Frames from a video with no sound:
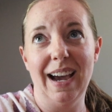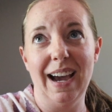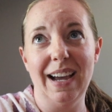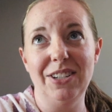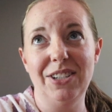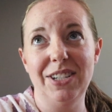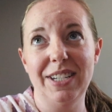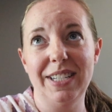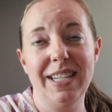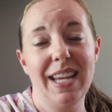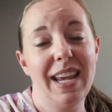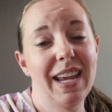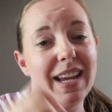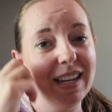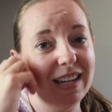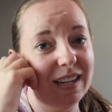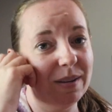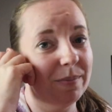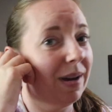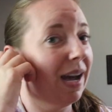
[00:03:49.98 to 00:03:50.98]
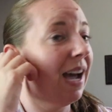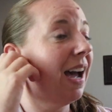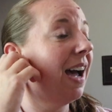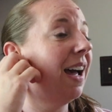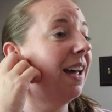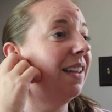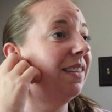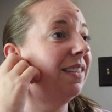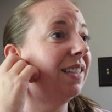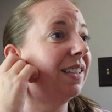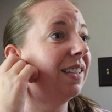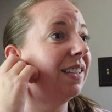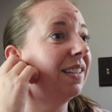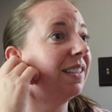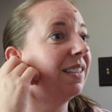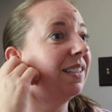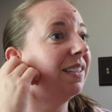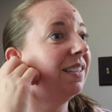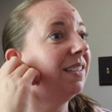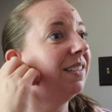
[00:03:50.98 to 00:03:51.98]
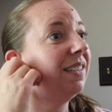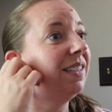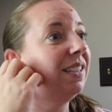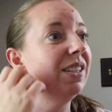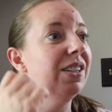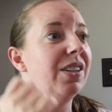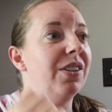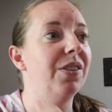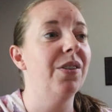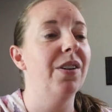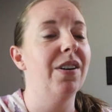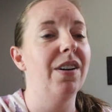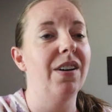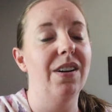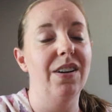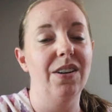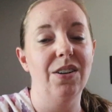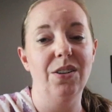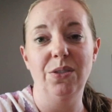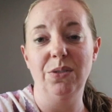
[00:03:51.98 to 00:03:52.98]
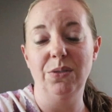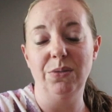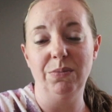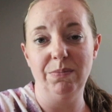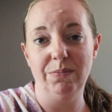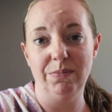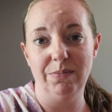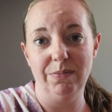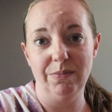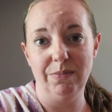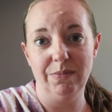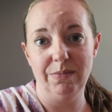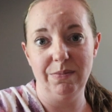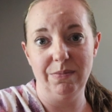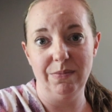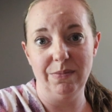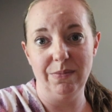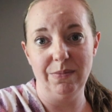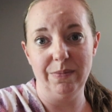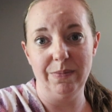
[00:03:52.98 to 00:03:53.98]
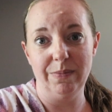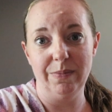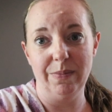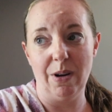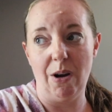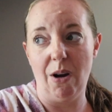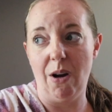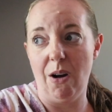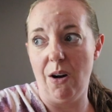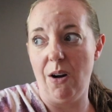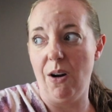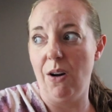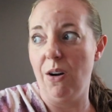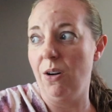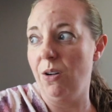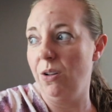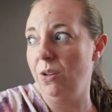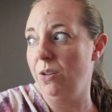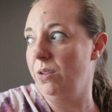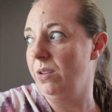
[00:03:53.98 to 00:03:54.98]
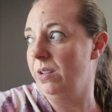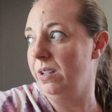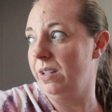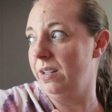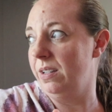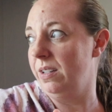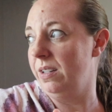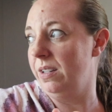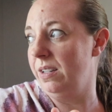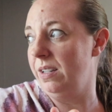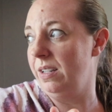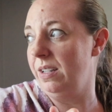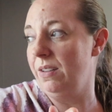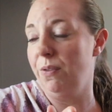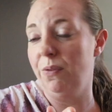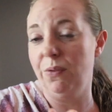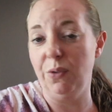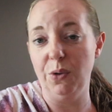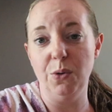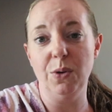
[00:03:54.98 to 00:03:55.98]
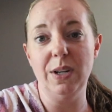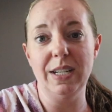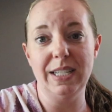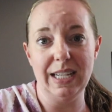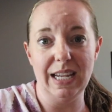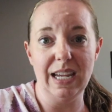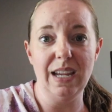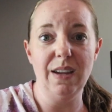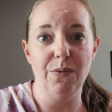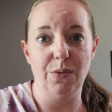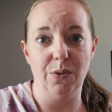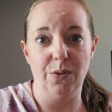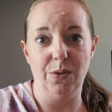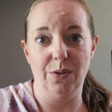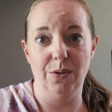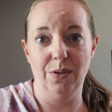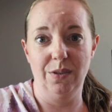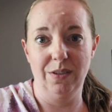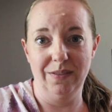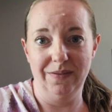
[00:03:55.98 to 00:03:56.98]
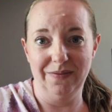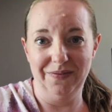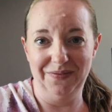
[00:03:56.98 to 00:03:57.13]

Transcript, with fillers: I just can't get behind the, you know, all all food is evil